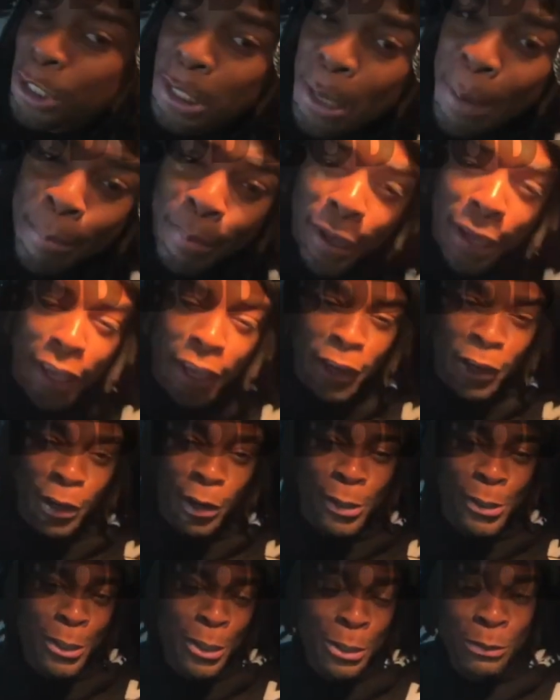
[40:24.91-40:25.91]
She's a button
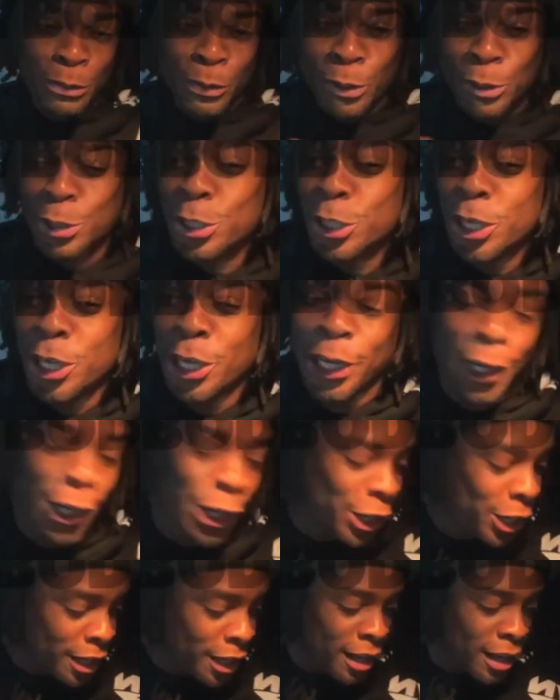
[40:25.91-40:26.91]
girl. She's real
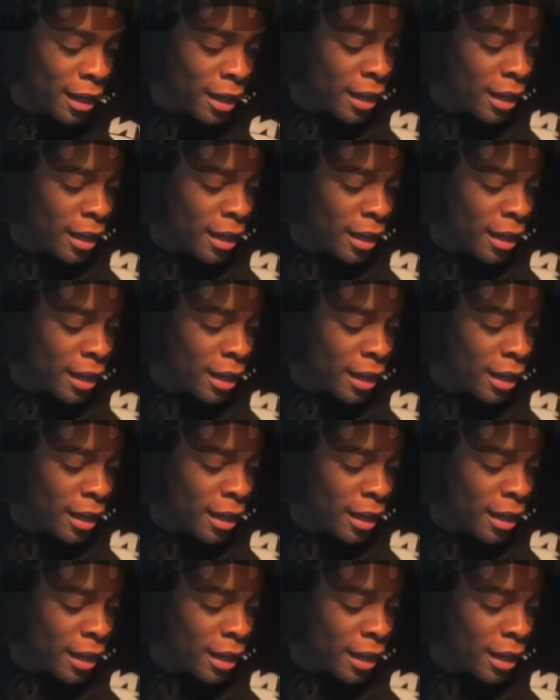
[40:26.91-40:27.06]
secure.